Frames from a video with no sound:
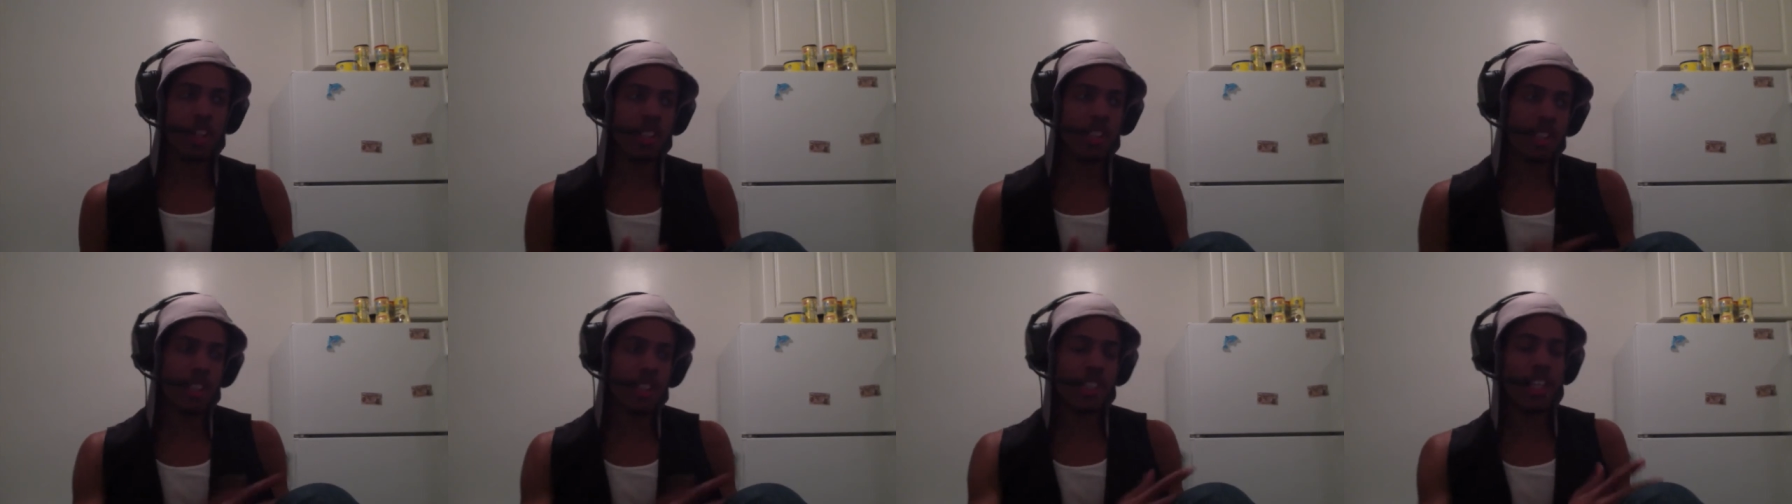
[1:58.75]

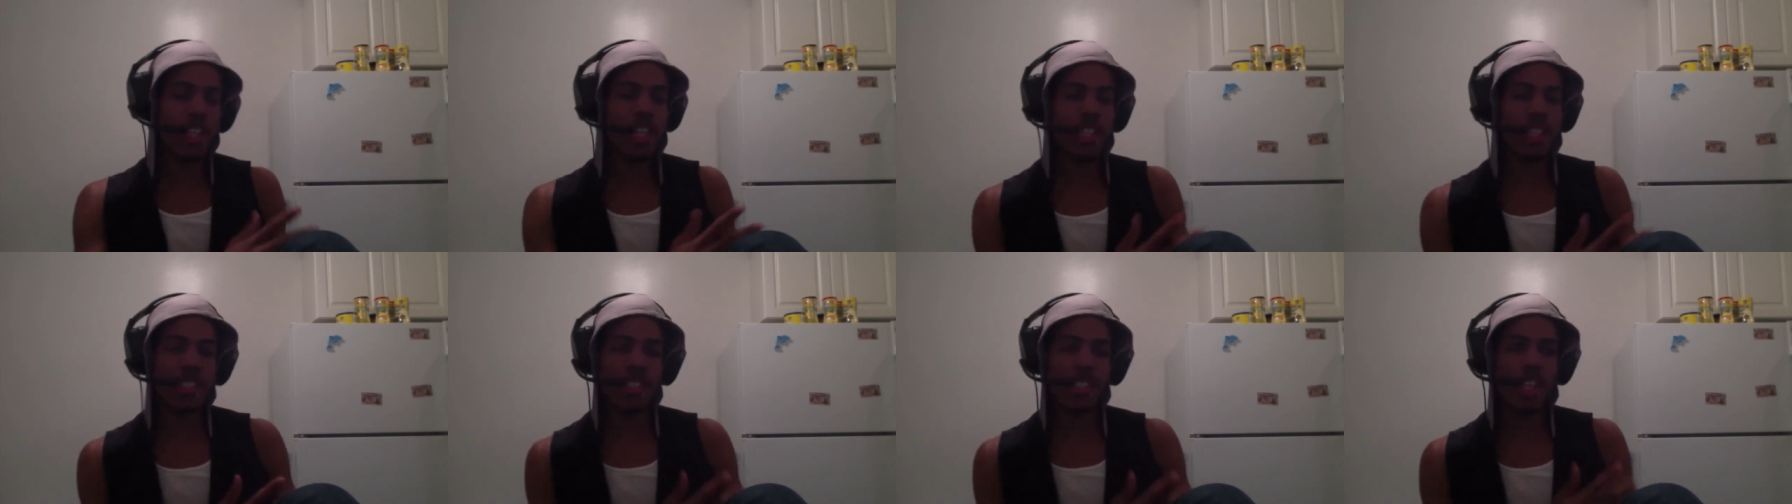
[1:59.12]
sit
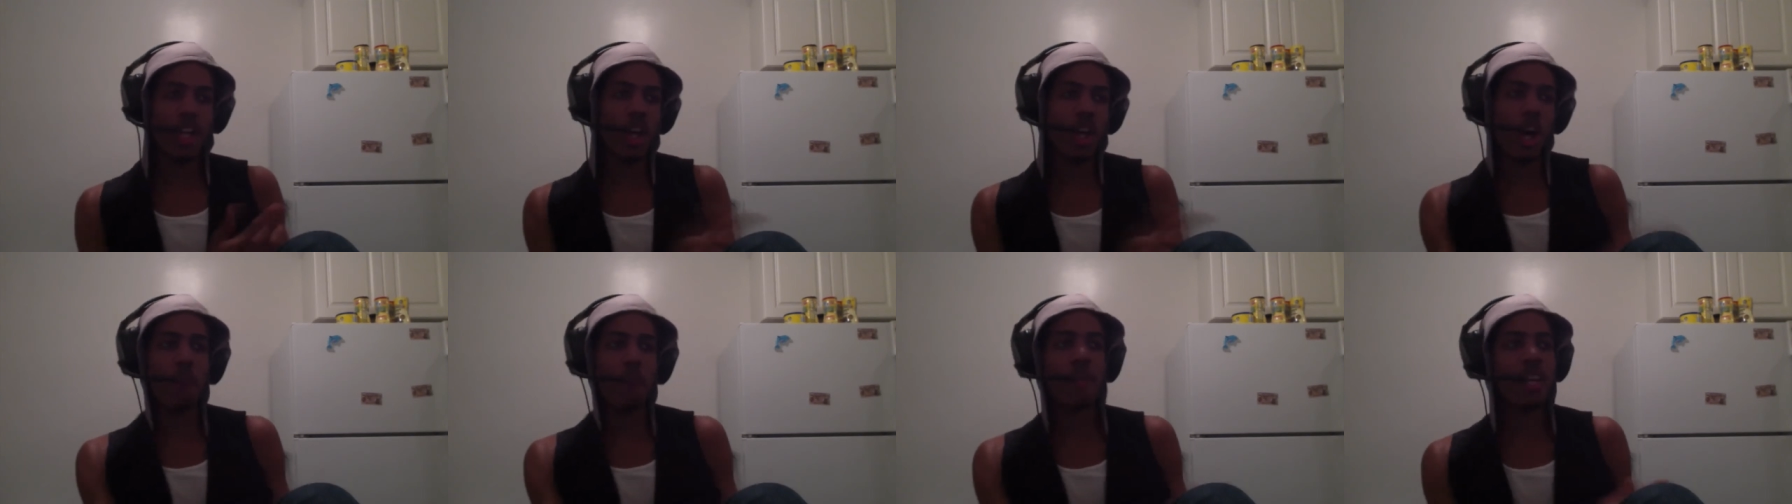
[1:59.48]
there and say,
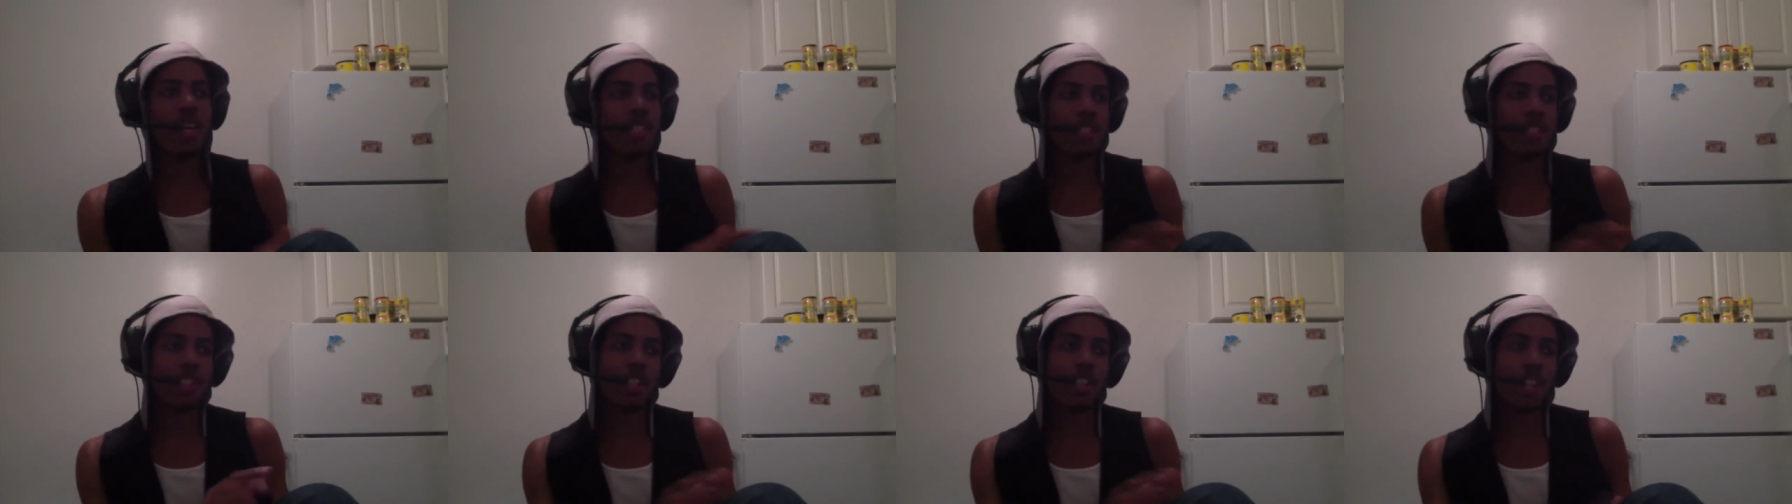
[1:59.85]
oh, I'm
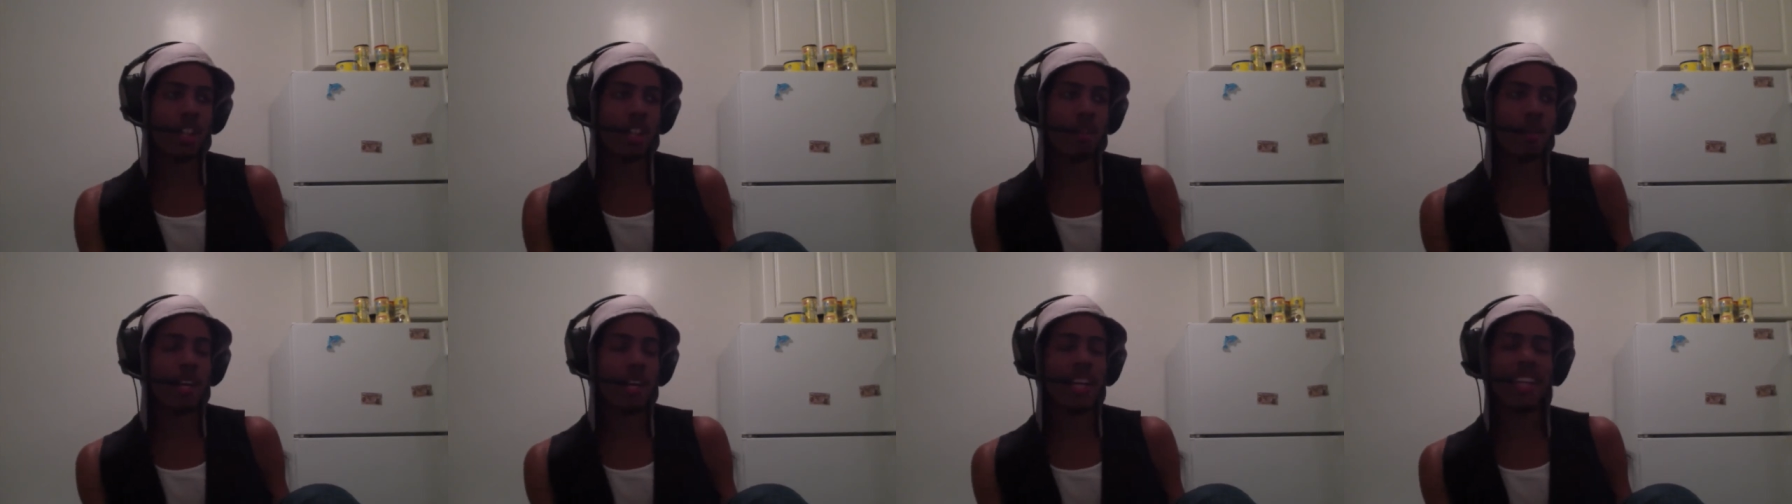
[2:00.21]
not sucking
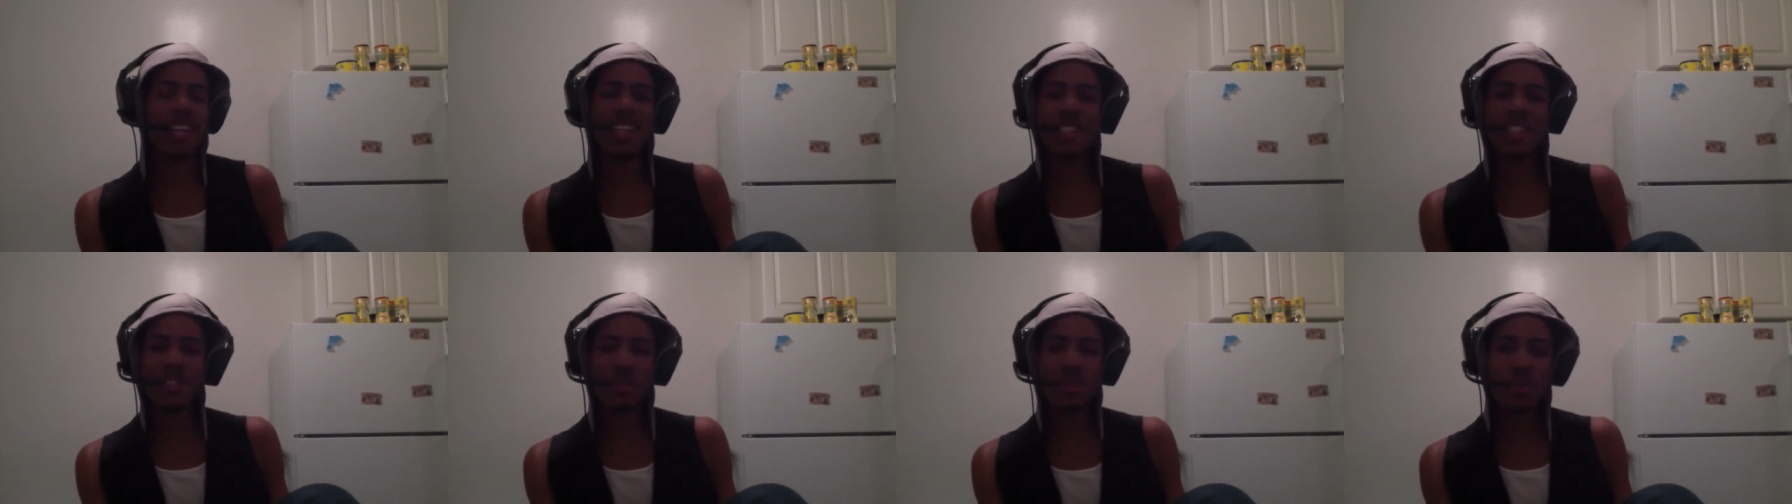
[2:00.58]
nobody.
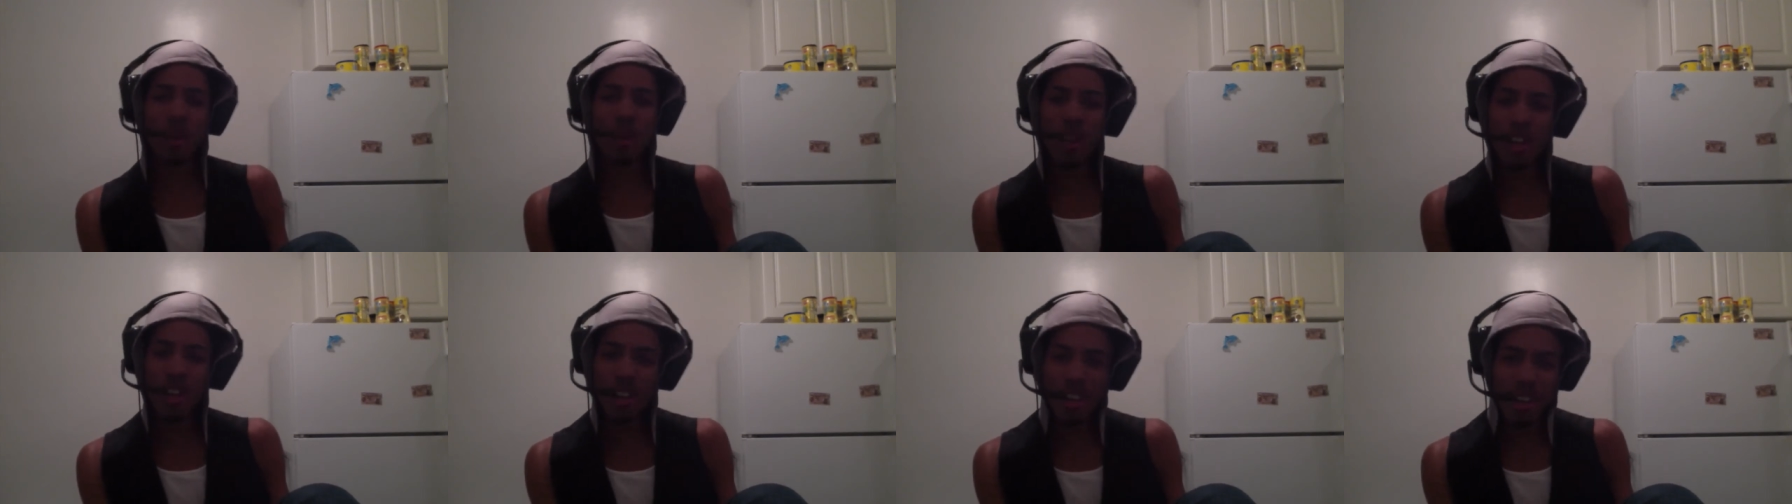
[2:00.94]
Yes you
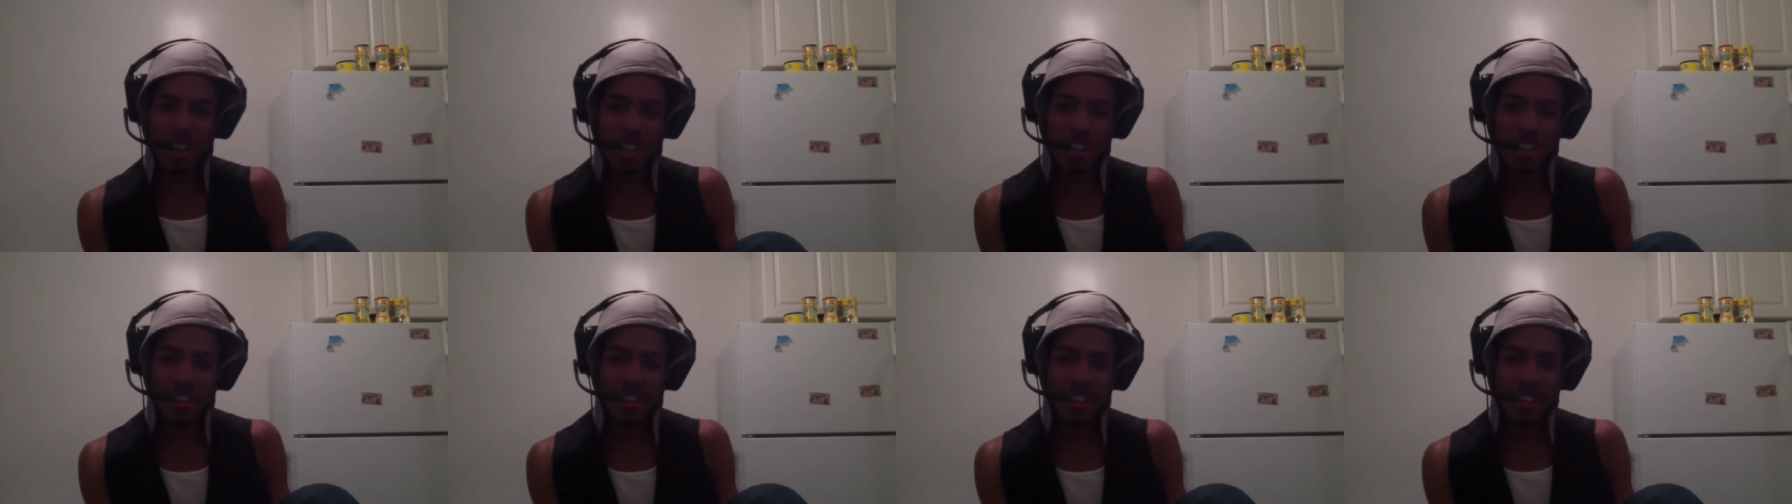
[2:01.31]

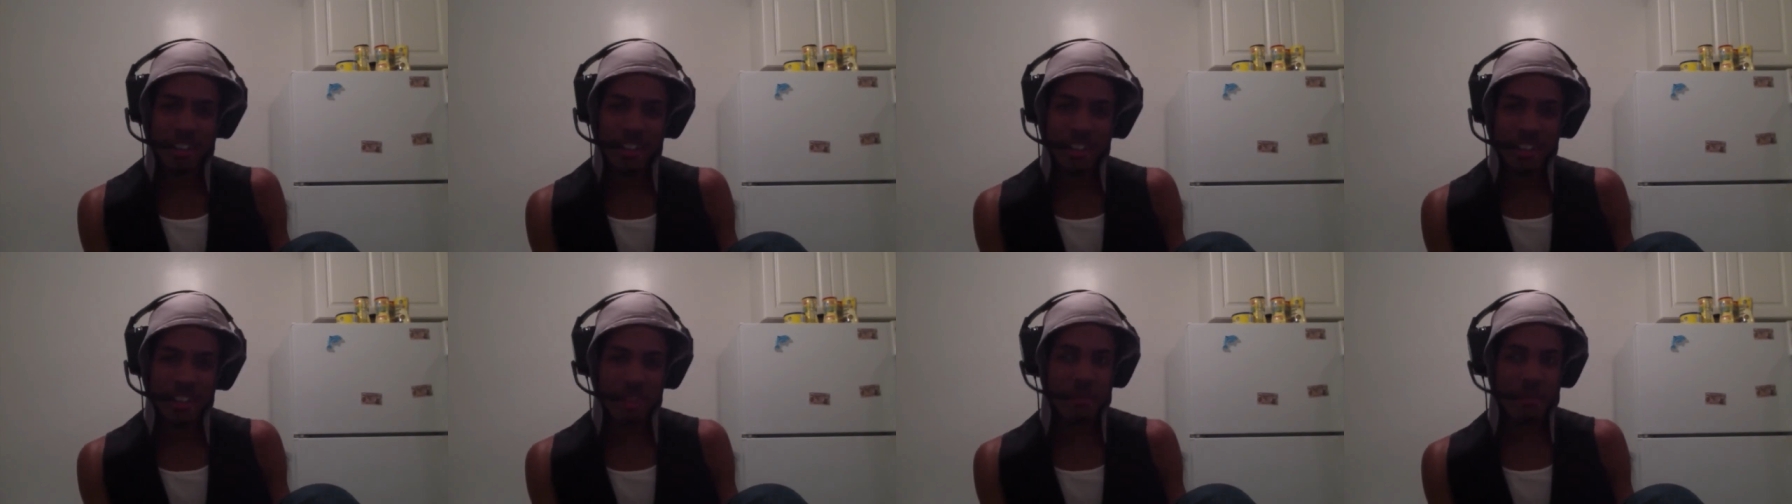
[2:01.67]
are.
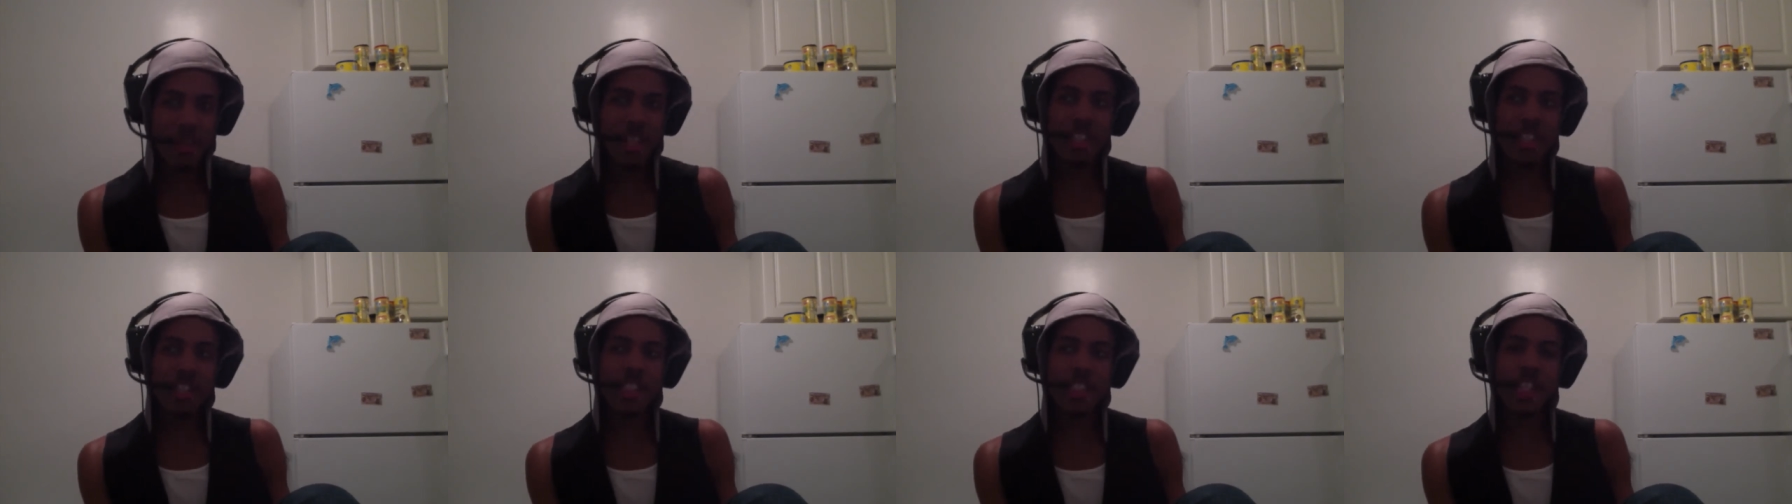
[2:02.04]
You're
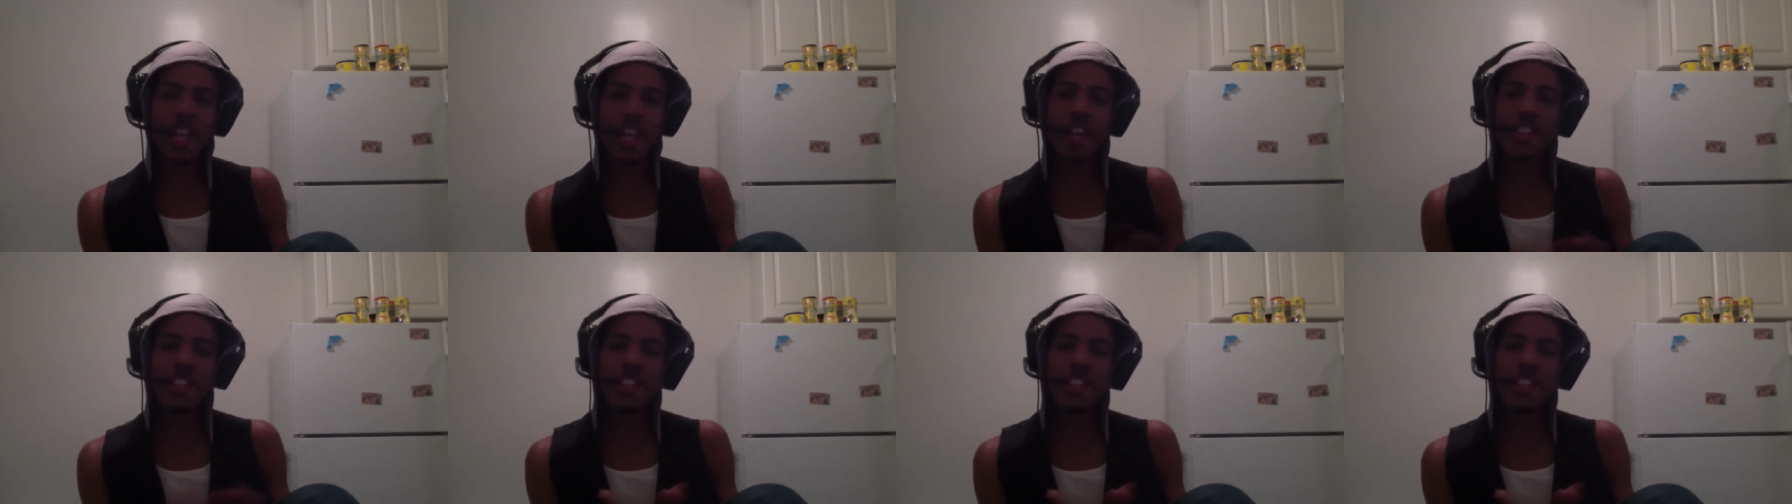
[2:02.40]
making a shout out, you